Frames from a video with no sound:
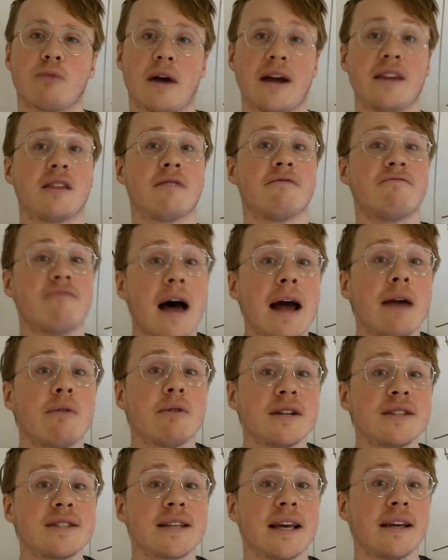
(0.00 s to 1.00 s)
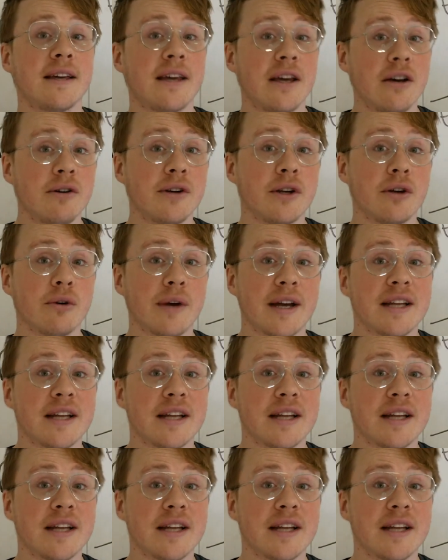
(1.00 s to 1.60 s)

right? The virus can kill you.